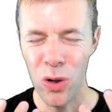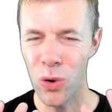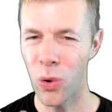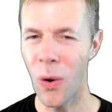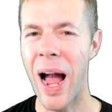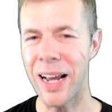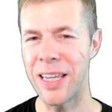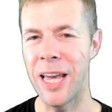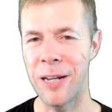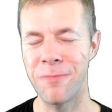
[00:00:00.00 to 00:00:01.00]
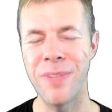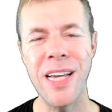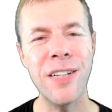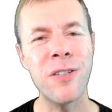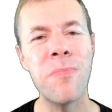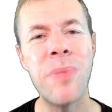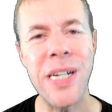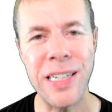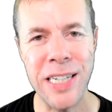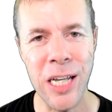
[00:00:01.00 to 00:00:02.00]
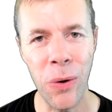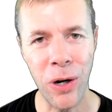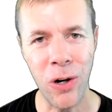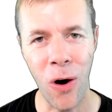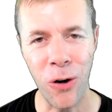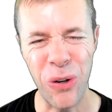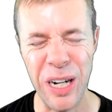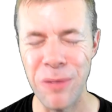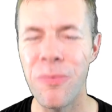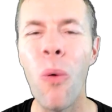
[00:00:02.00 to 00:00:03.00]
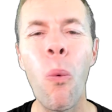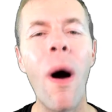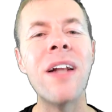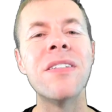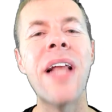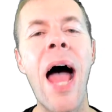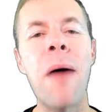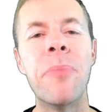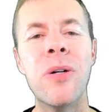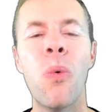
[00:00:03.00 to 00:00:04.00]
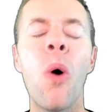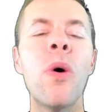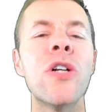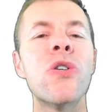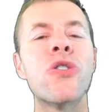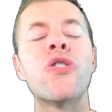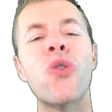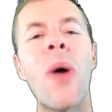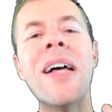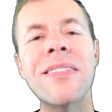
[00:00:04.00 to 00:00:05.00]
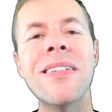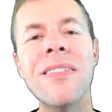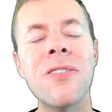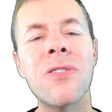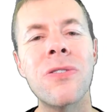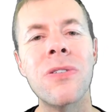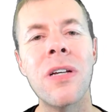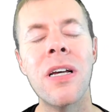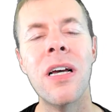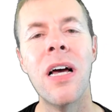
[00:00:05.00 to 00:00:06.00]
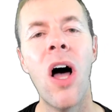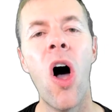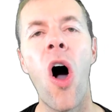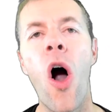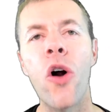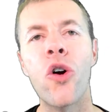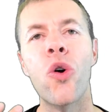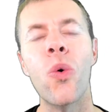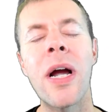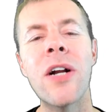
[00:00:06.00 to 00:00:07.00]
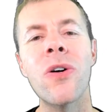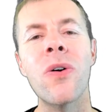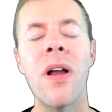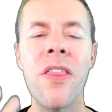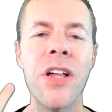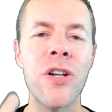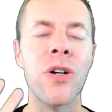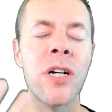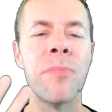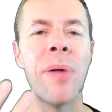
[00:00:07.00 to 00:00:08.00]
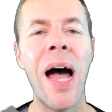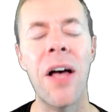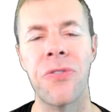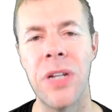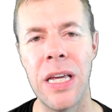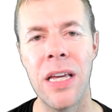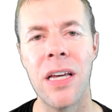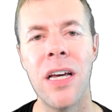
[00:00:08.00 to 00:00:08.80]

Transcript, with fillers: Cracking is a big deal in concrete, but why does it happen? Well, when your stresses are greater than your capacity,